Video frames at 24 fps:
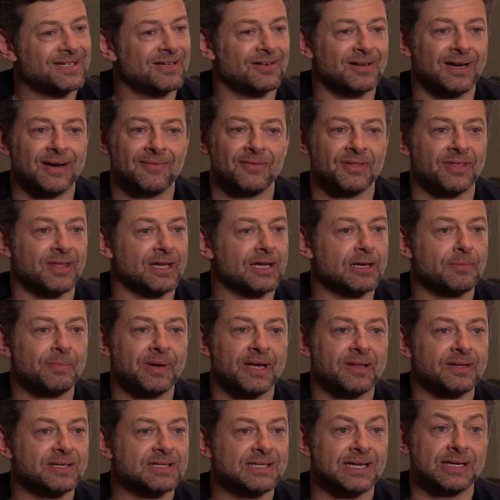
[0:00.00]
don't ever think
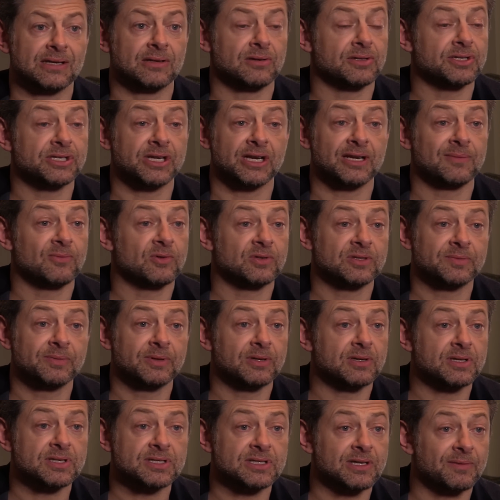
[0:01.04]
about the technology anymore, to
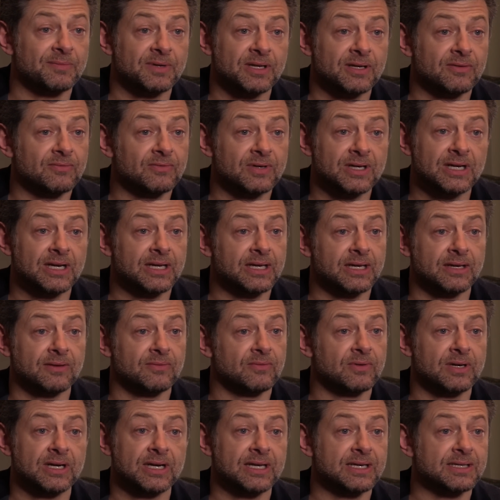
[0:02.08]
be honest. I mean, it really
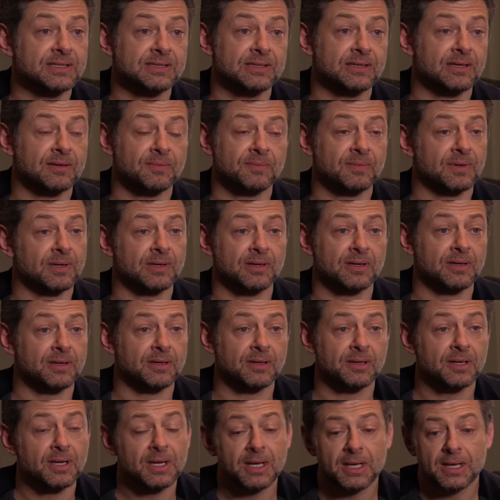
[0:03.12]
it really isn't. A,
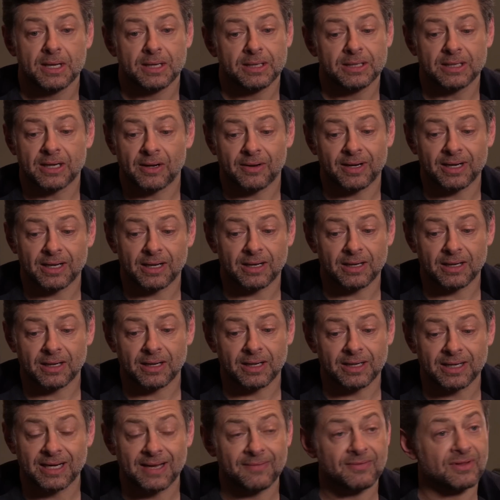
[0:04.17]
a, you know, I,
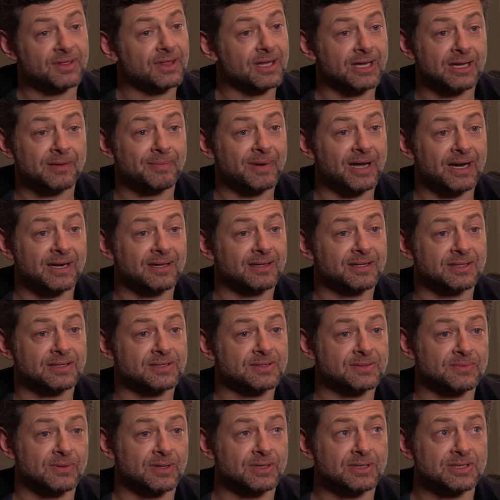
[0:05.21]
I, I never think about it.
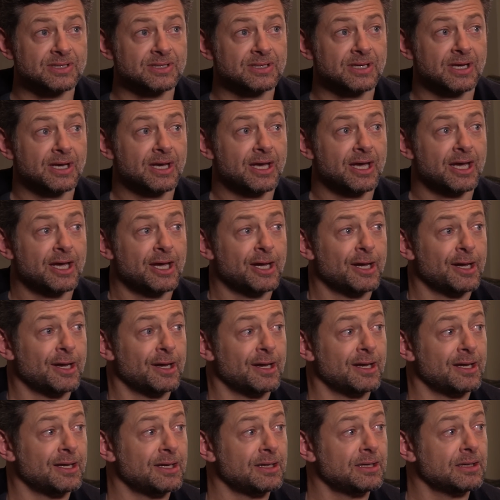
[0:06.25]
It's it's.
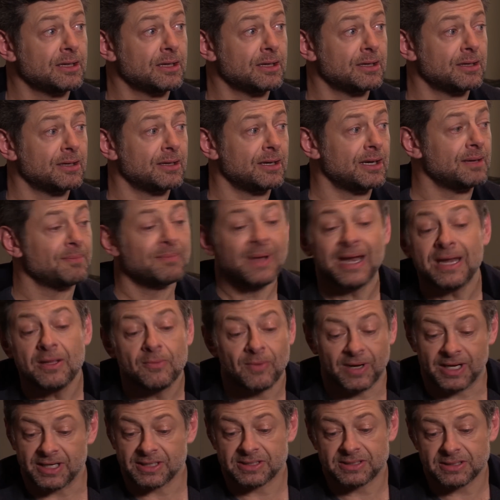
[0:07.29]
It, In many
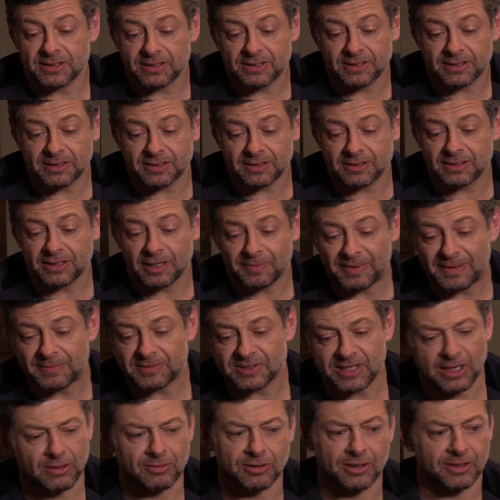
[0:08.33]
ways, you, you know,
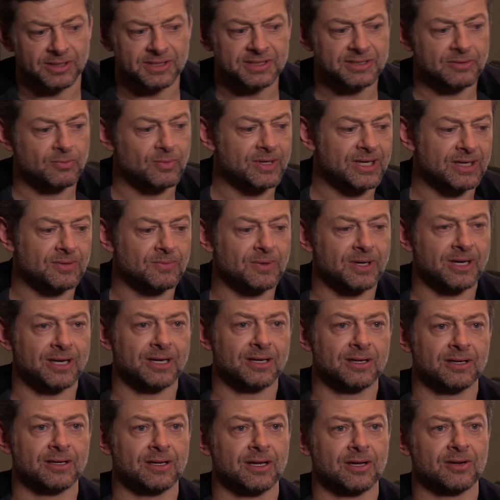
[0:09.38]
people say, "Oh God, isn't it weird
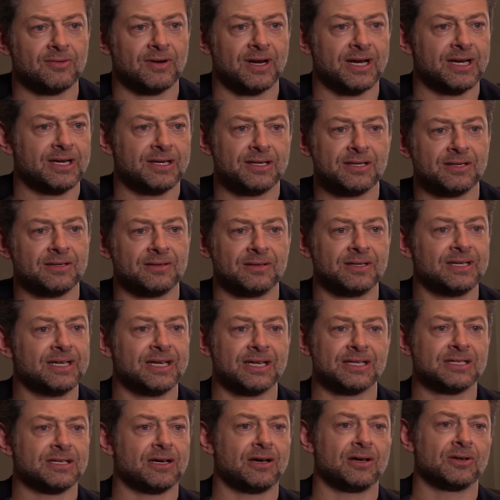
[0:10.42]
wearing a, a grey
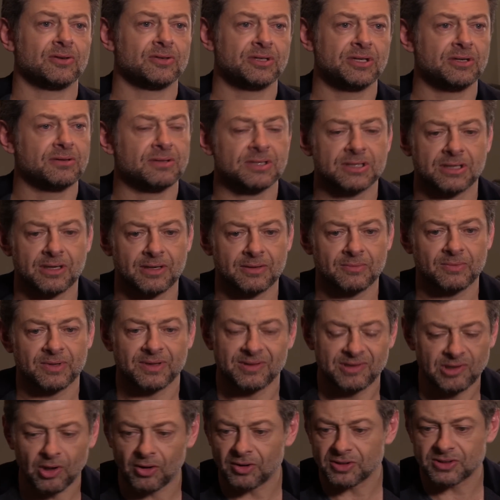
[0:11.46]
leotard or unitard
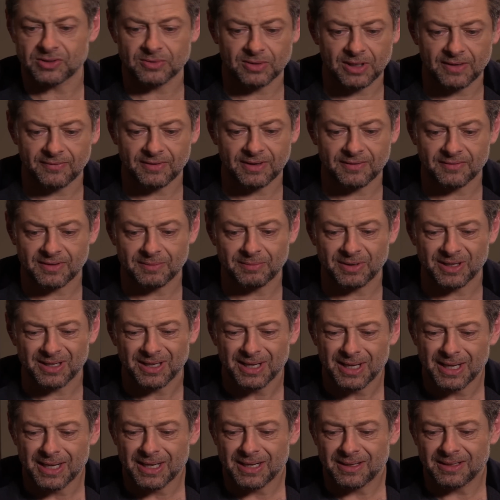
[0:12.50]
with dots all over everything?"
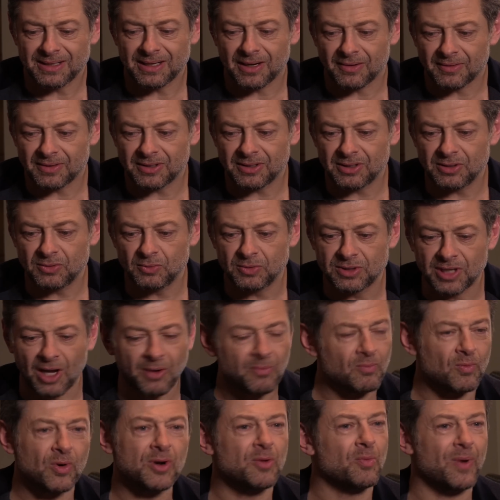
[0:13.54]
But you know, you
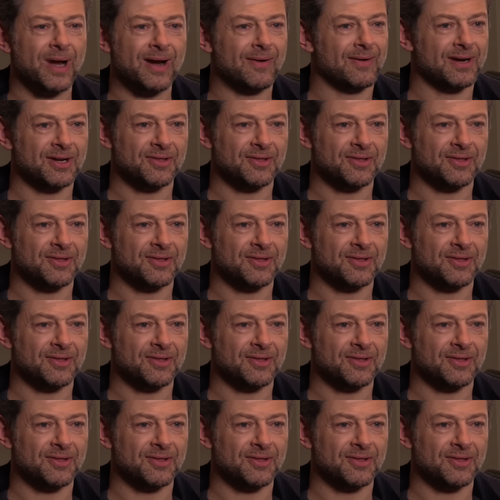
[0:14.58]
don't want to wear